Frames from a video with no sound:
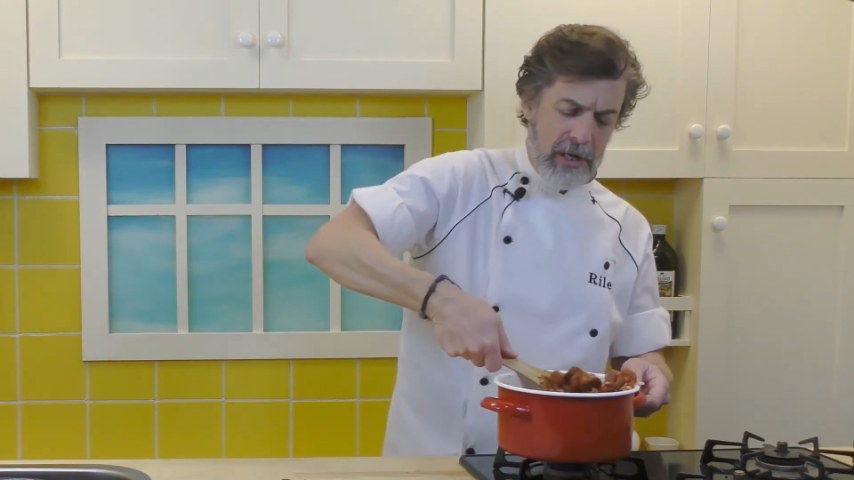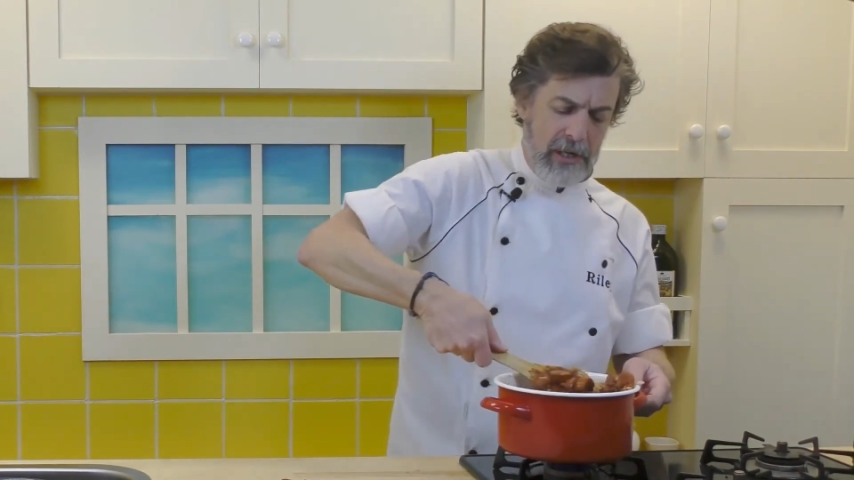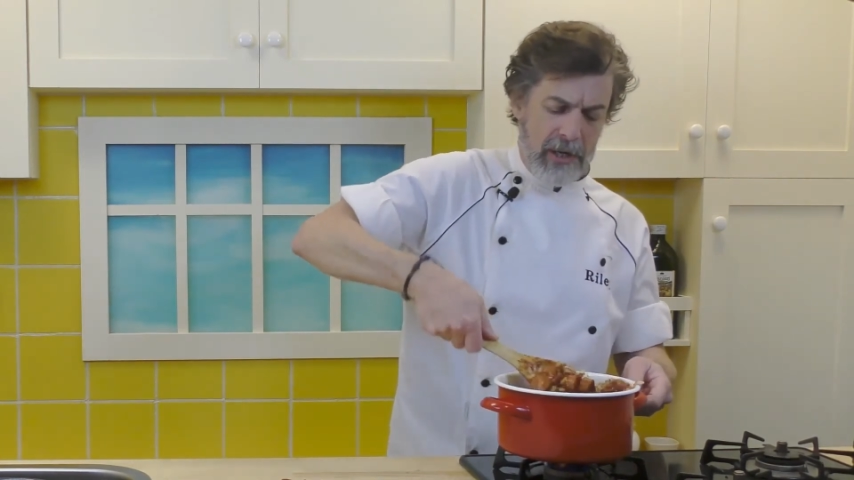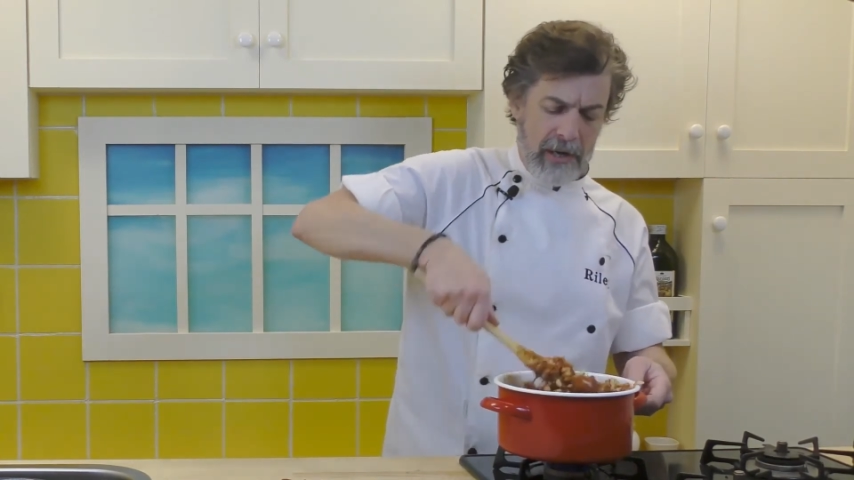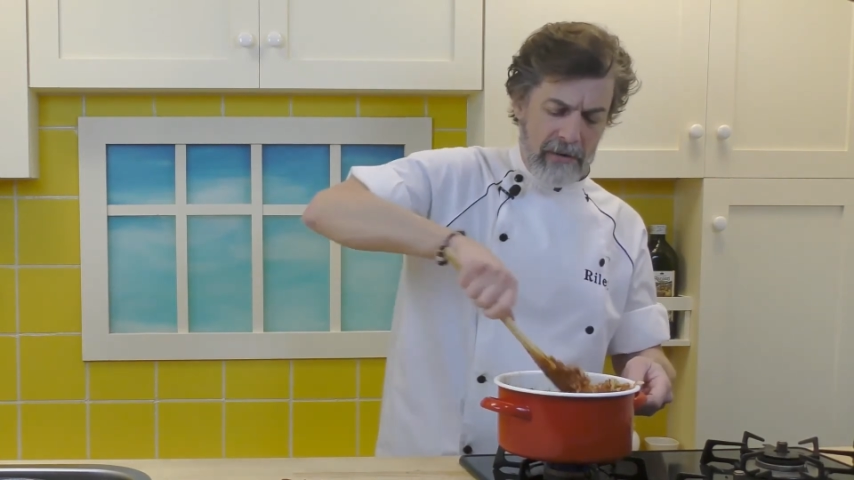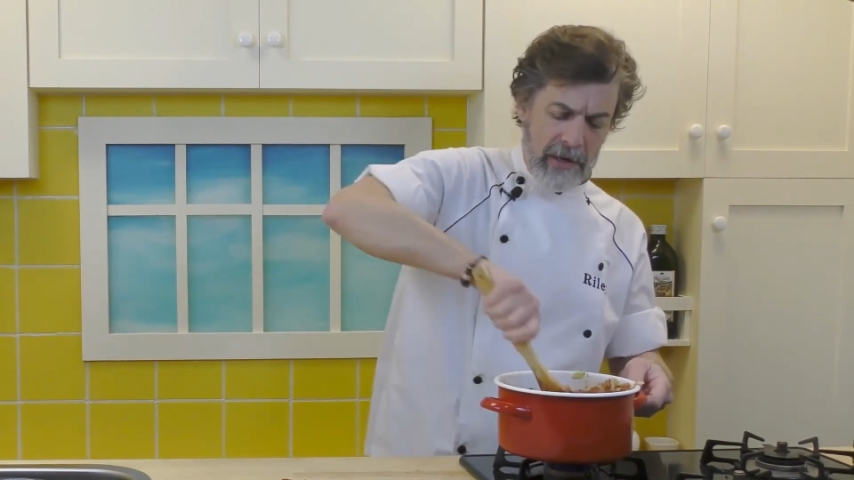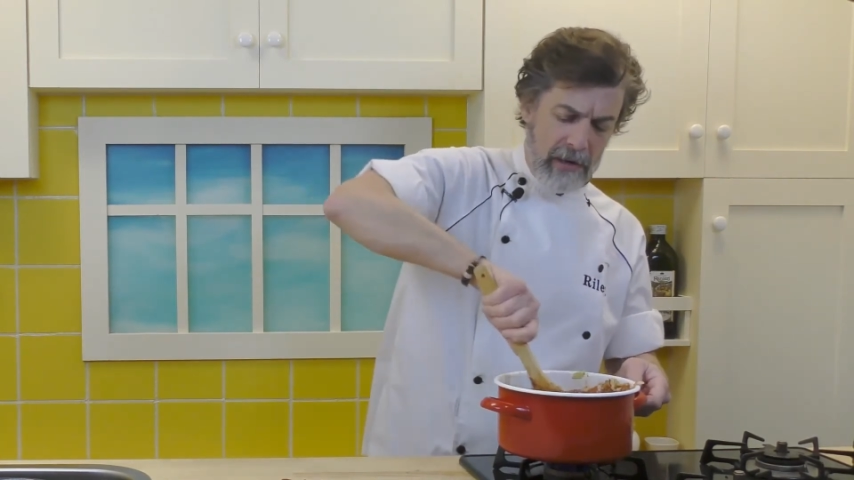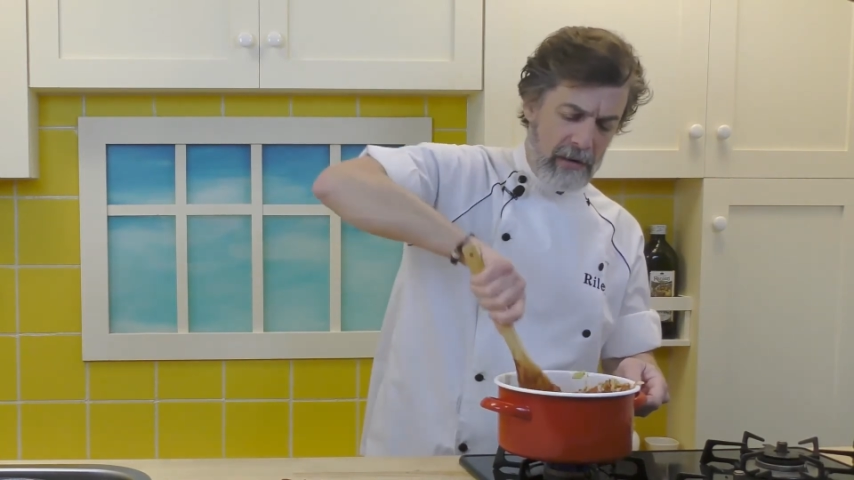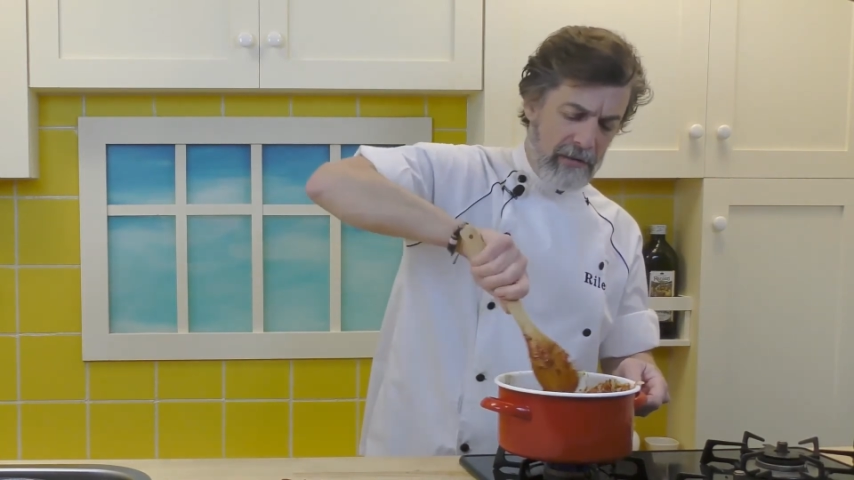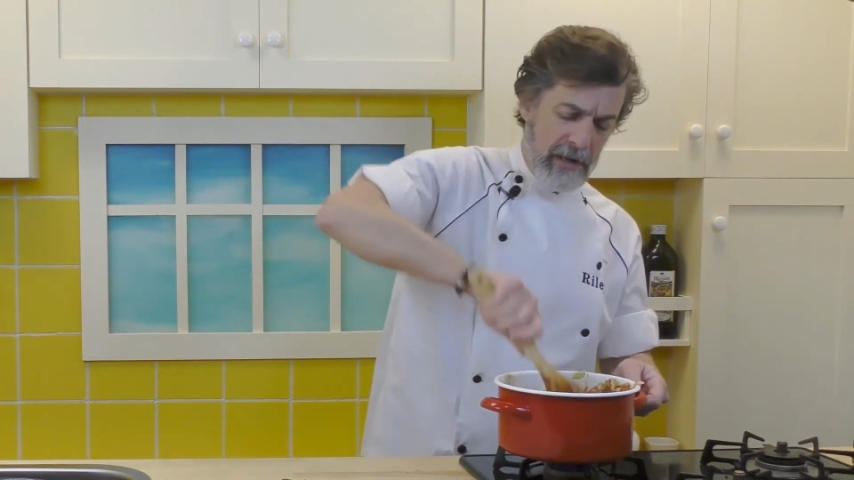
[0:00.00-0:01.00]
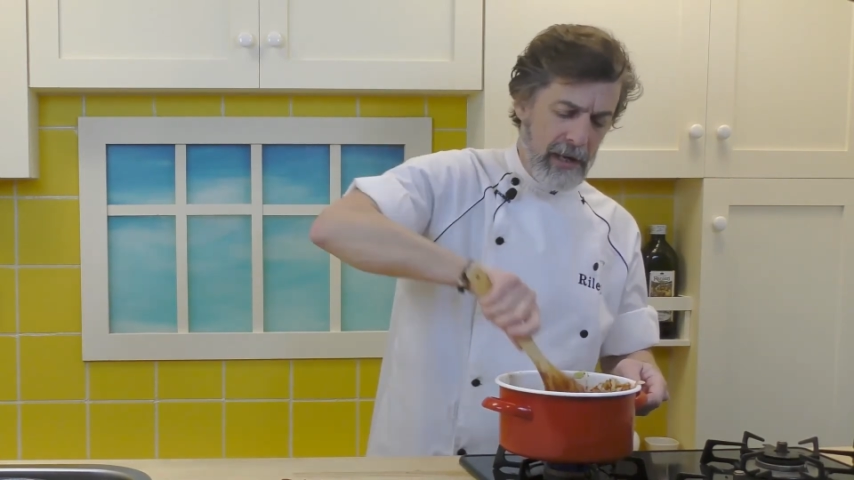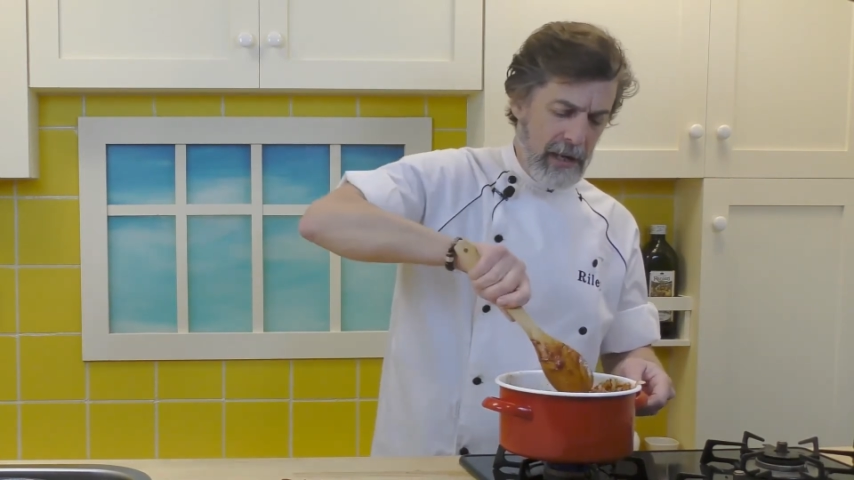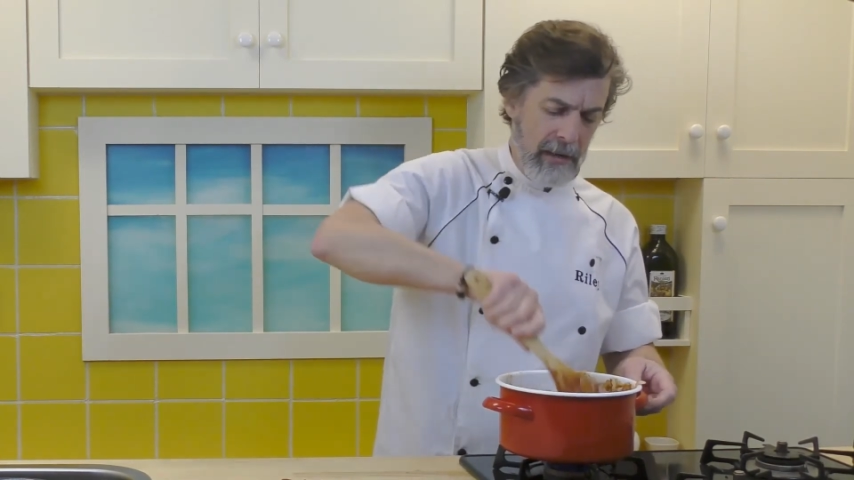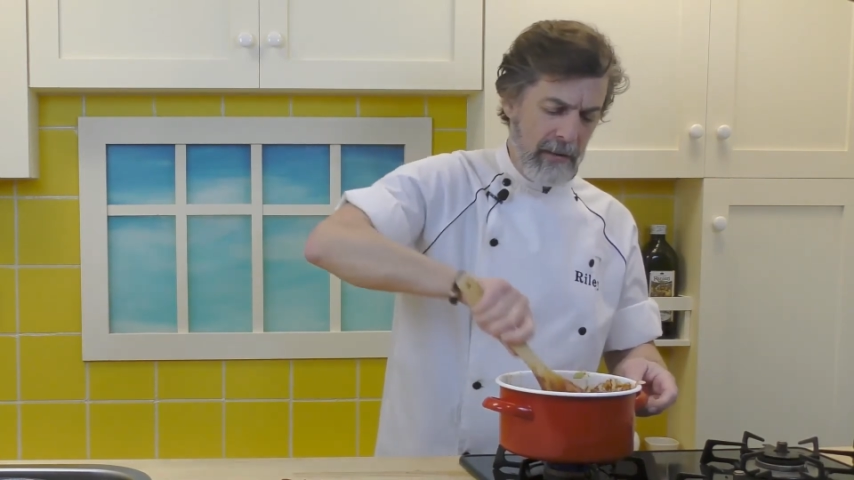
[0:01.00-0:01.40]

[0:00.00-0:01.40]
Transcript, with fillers: turn everything over.